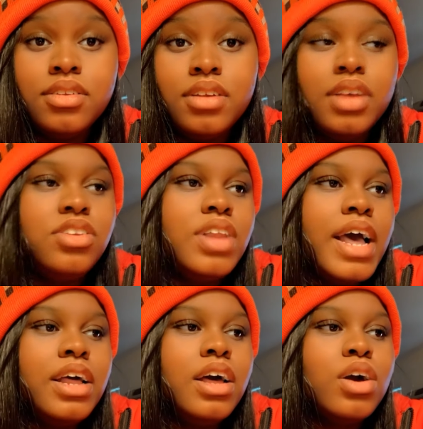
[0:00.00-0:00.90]
It's
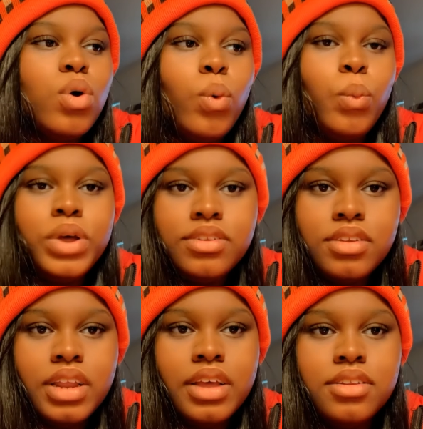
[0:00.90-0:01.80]
not a
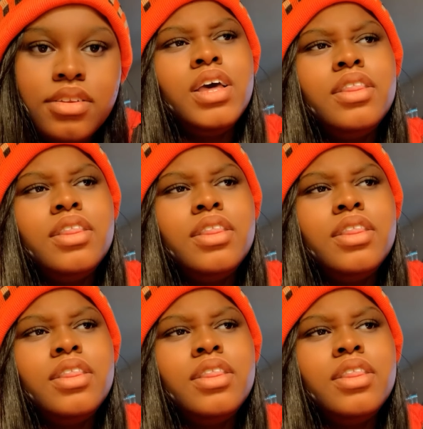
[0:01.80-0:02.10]
coincidence.